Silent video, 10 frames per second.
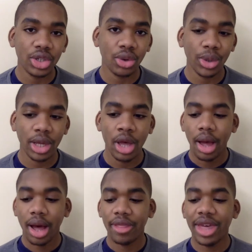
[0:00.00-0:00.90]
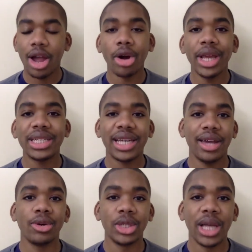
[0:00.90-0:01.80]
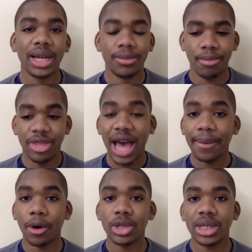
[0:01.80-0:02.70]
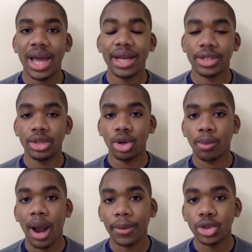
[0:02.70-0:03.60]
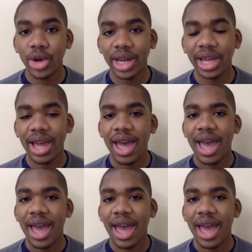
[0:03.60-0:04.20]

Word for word: degree, they are indicators that that person has endured proper training